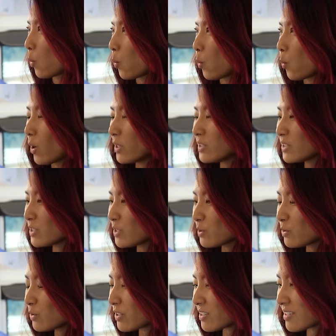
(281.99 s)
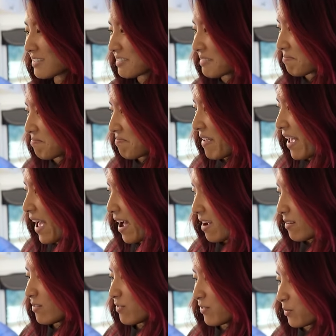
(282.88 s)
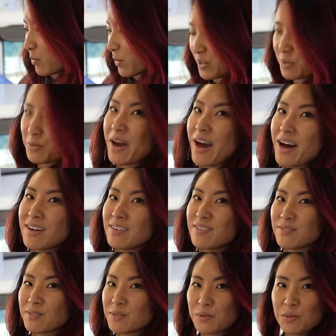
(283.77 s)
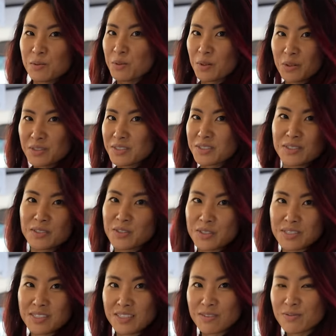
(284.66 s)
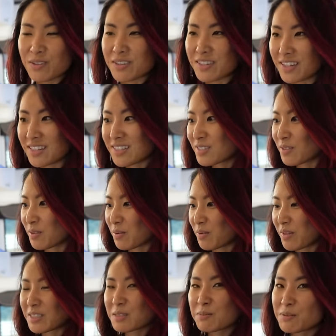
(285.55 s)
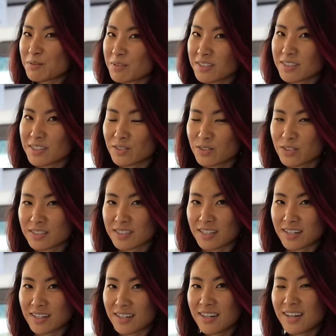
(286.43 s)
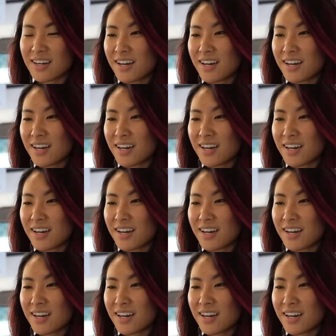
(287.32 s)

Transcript: once you just have what you have, you learn to just live with it. So that's been really interesting.